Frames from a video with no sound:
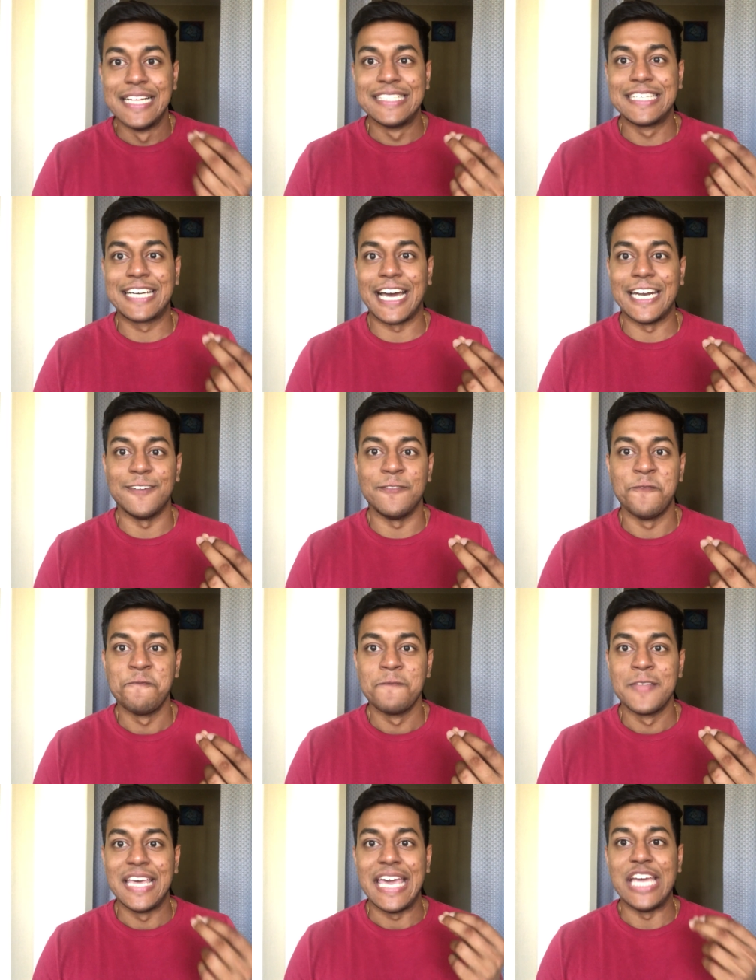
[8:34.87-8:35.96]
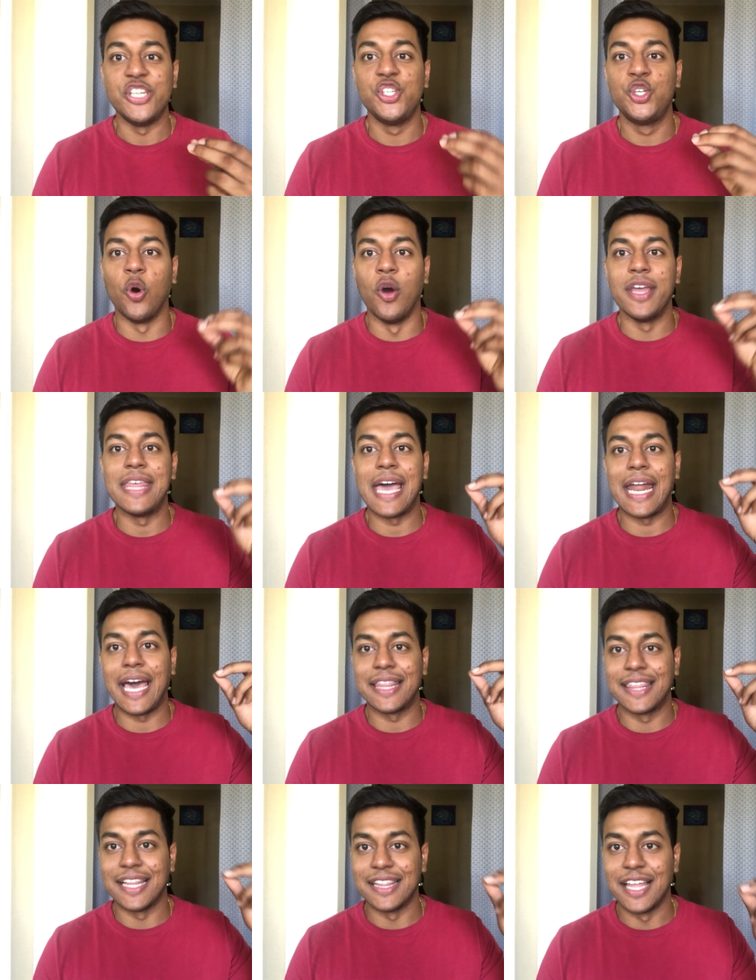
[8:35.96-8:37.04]
to kind of enjoy that
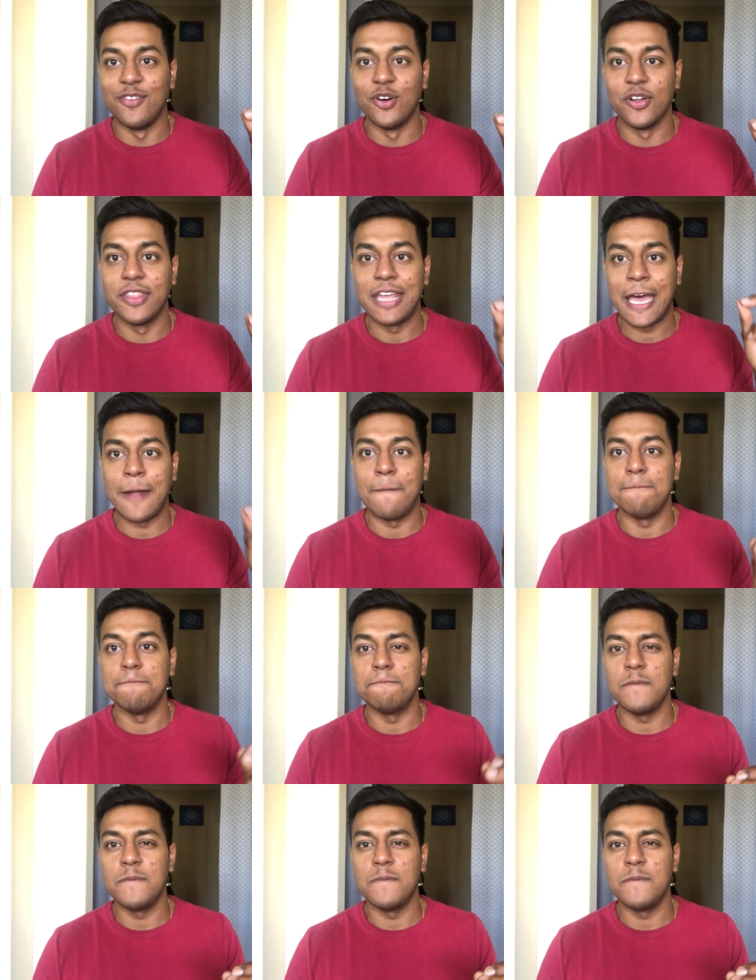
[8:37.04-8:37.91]
at the level that